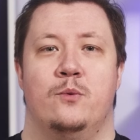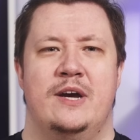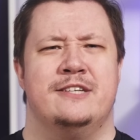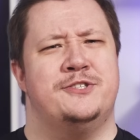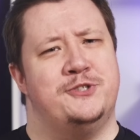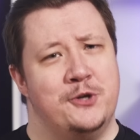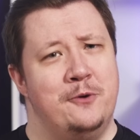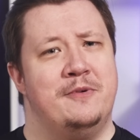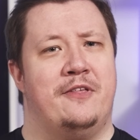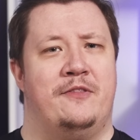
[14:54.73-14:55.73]
We
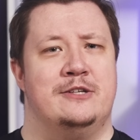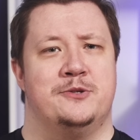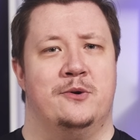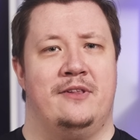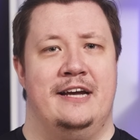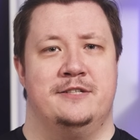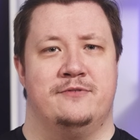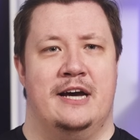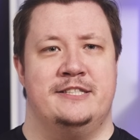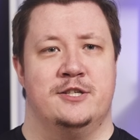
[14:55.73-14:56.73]
assumed that these Lunar Lake
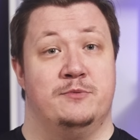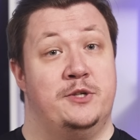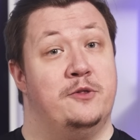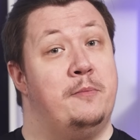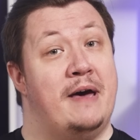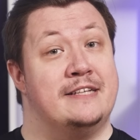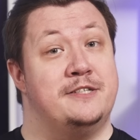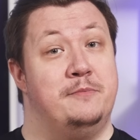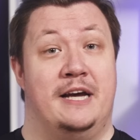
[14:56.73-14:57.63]
devices would do the best